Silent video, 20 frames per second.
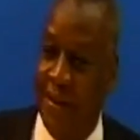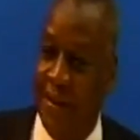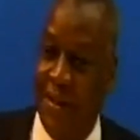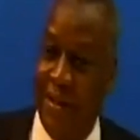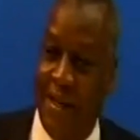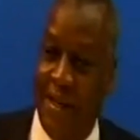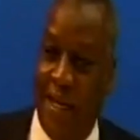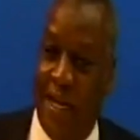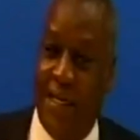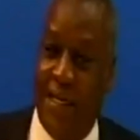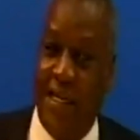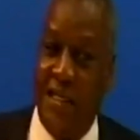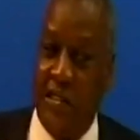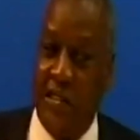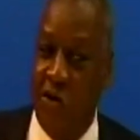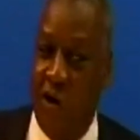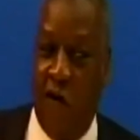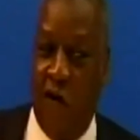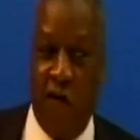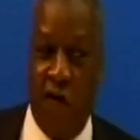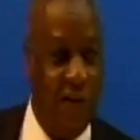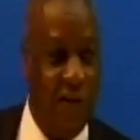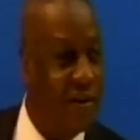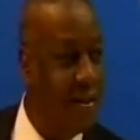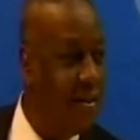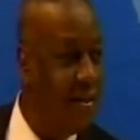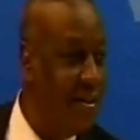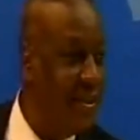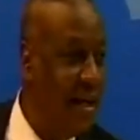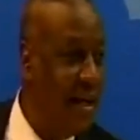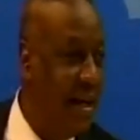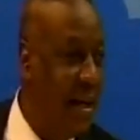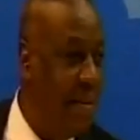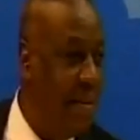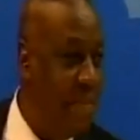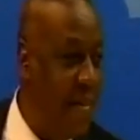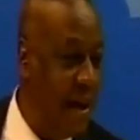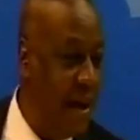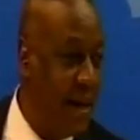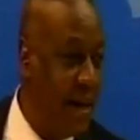It is not
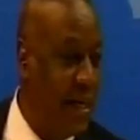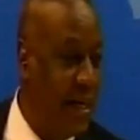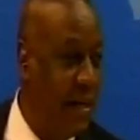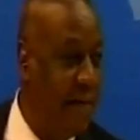American.